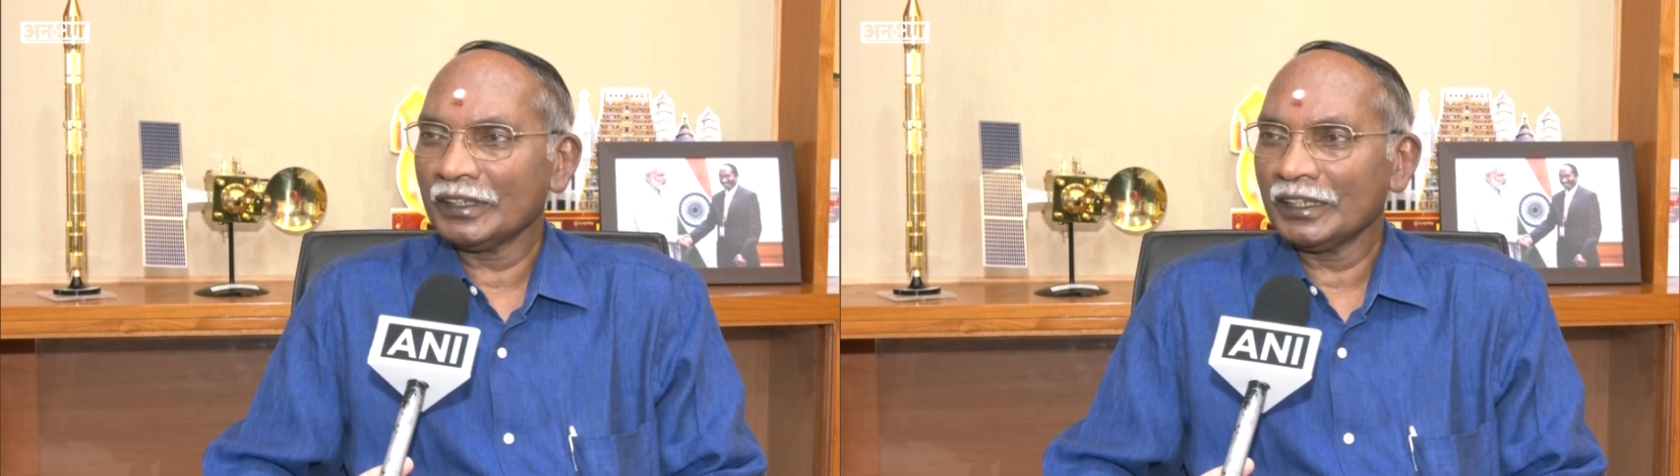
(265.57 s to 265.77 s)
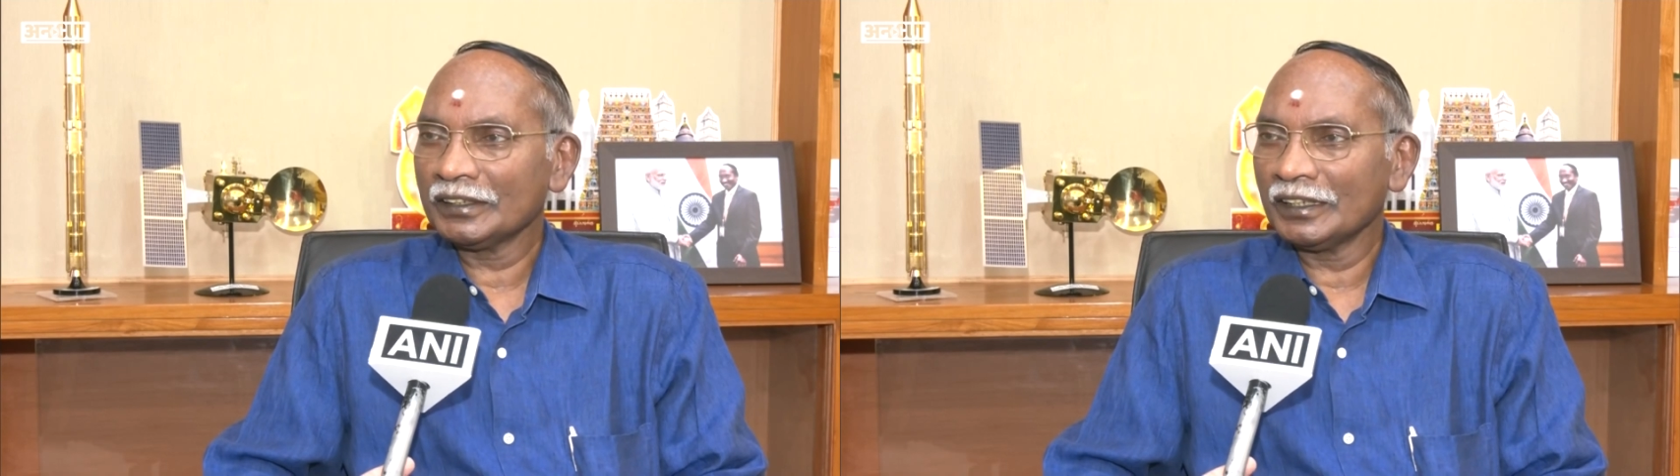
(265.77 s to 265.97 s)

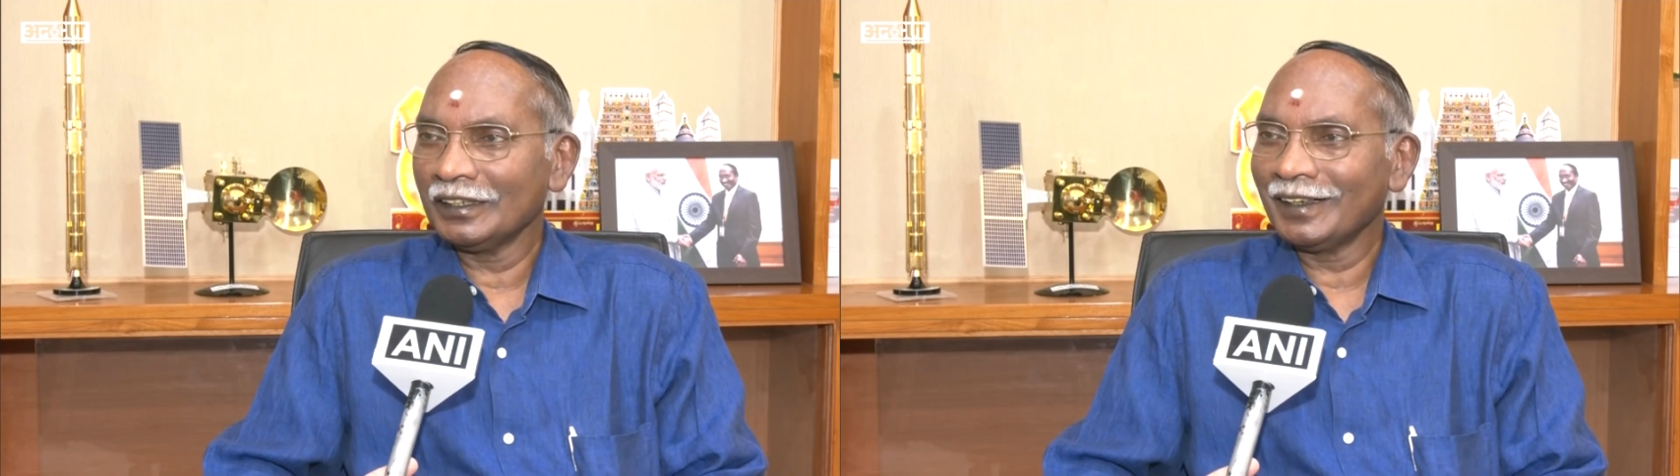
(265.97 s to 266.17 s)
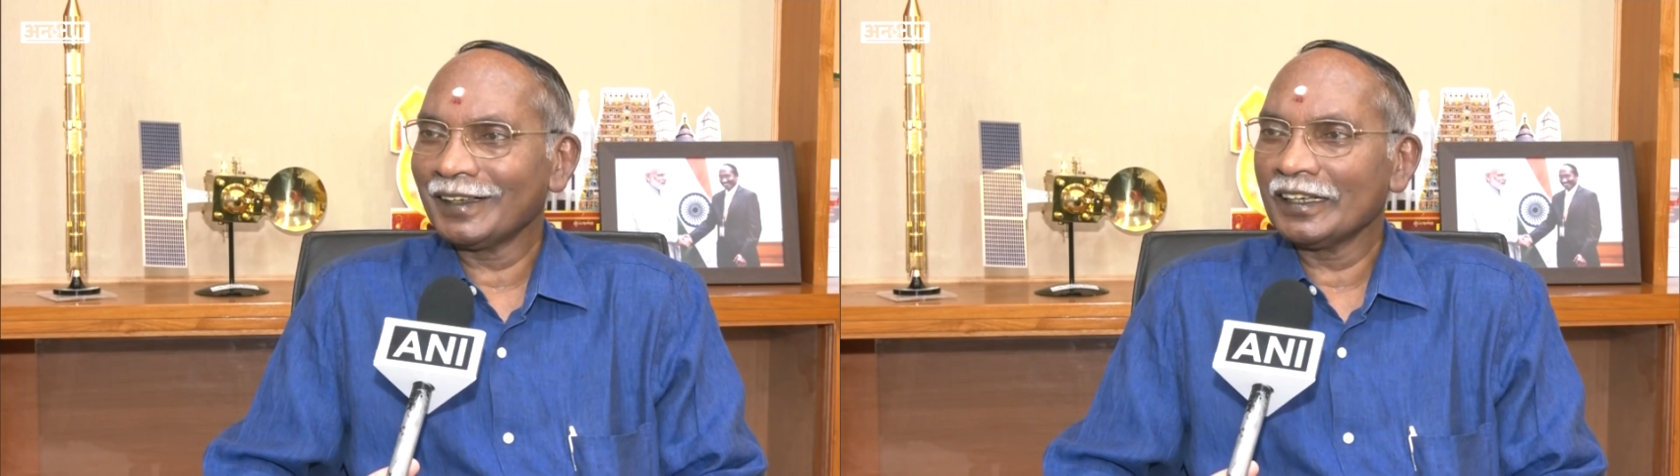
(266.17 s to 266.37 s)
that is a
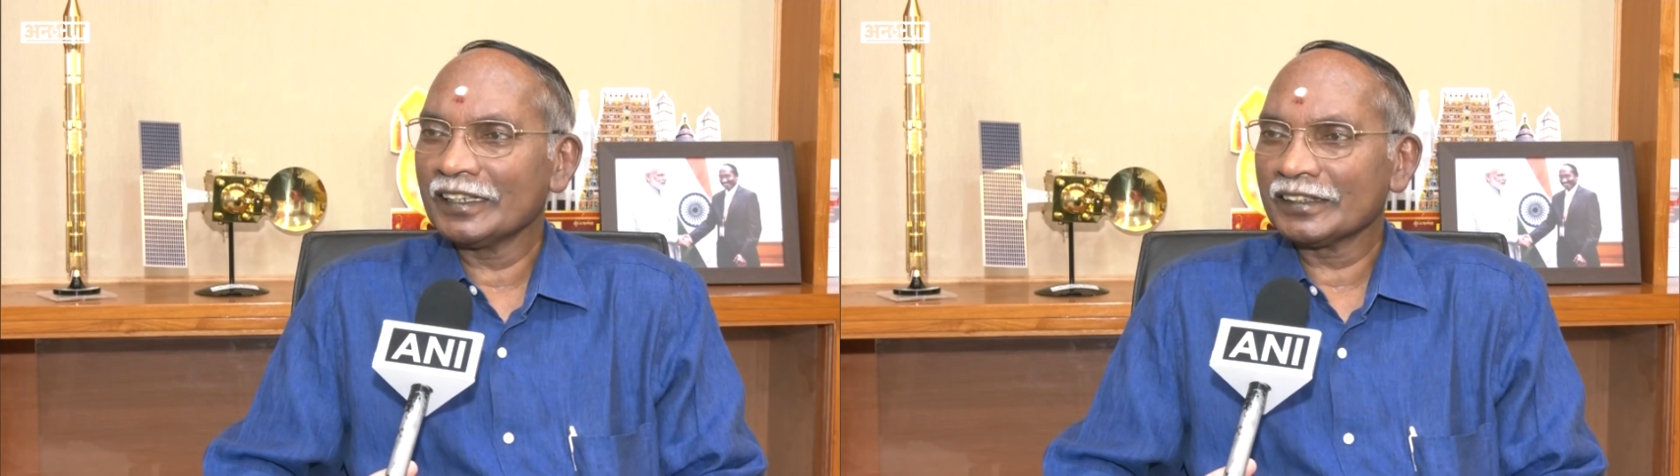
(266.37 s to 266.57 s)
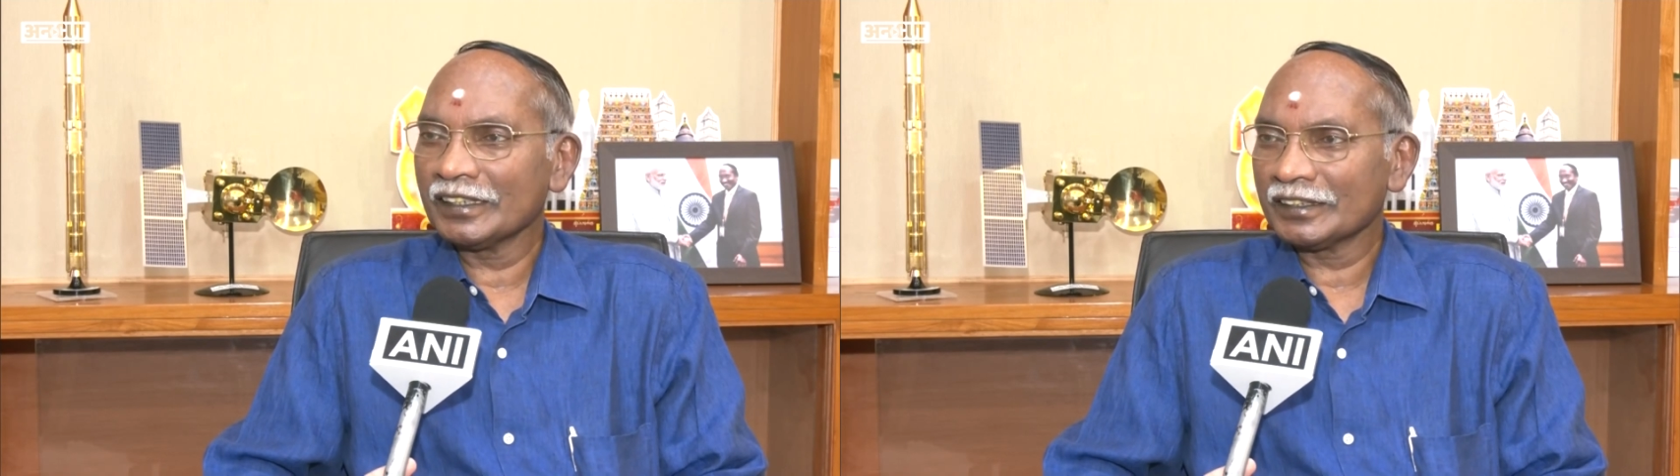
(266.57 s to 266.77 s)

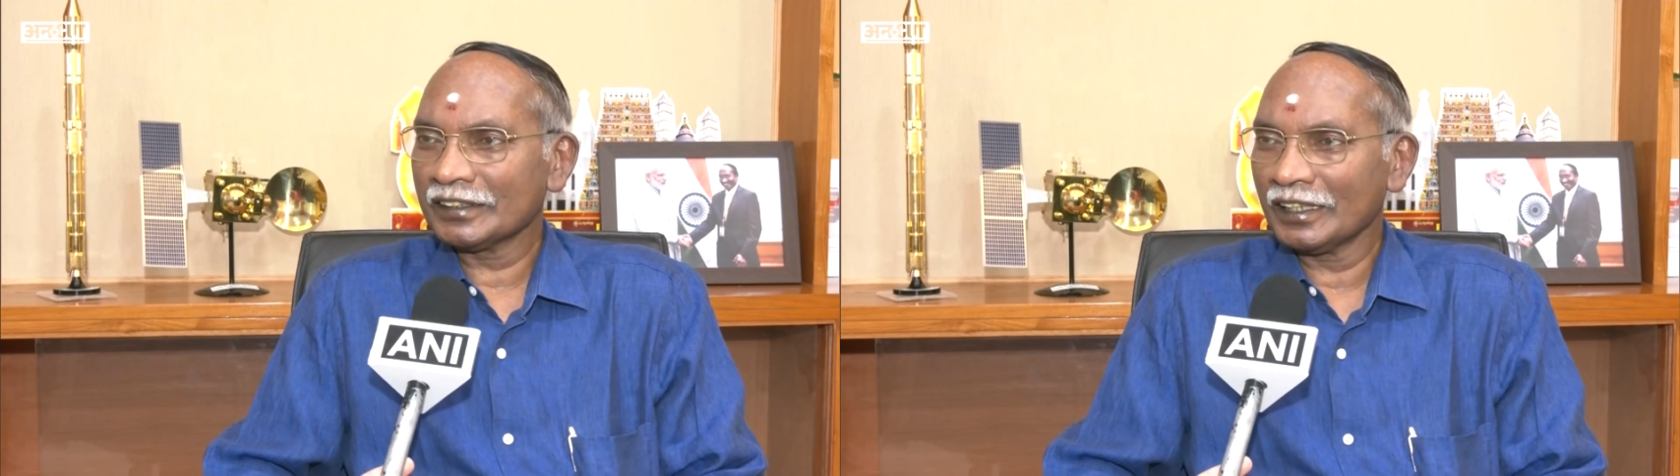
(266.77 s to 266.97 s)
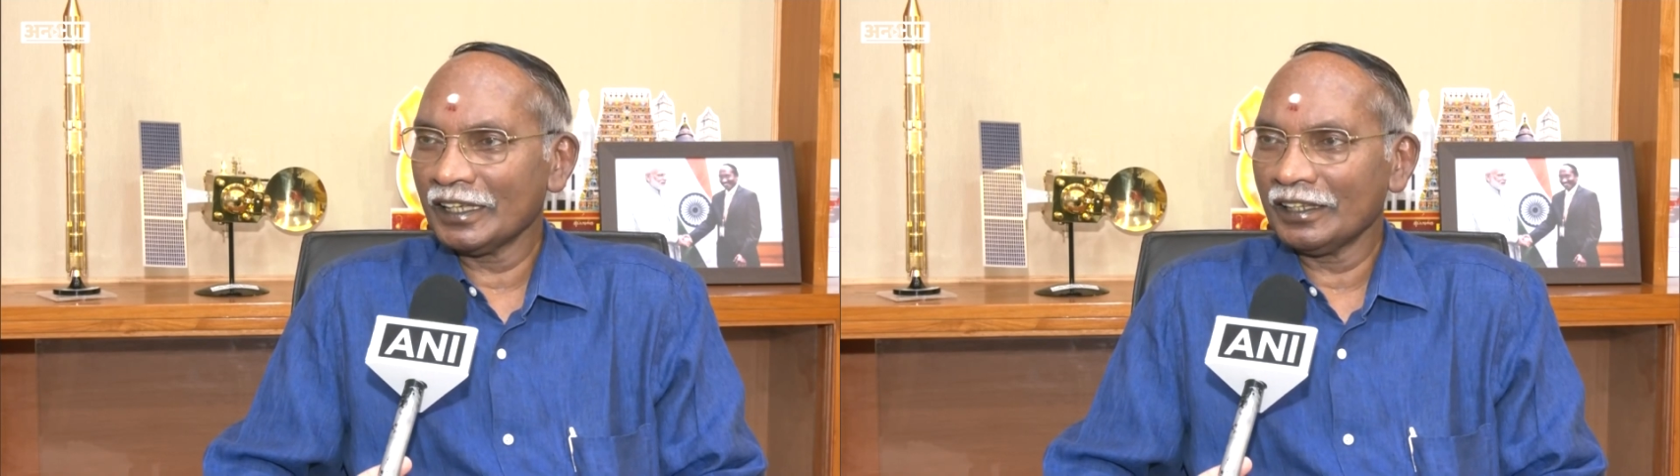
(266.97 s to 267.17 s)

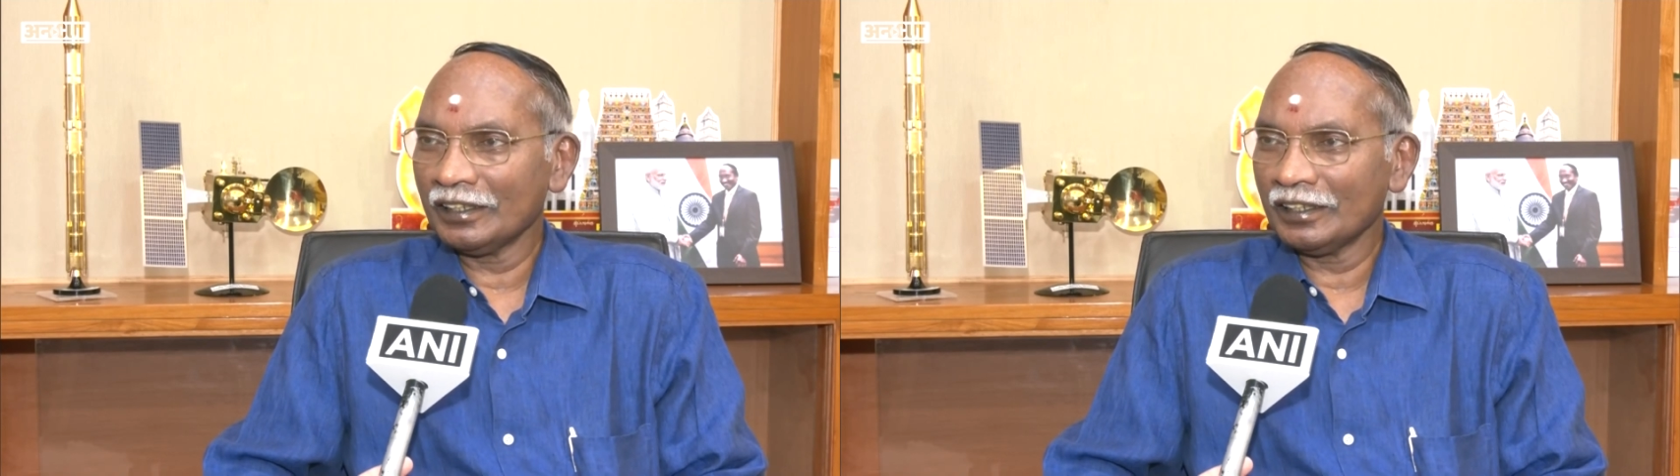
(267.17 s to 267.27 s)
redundancies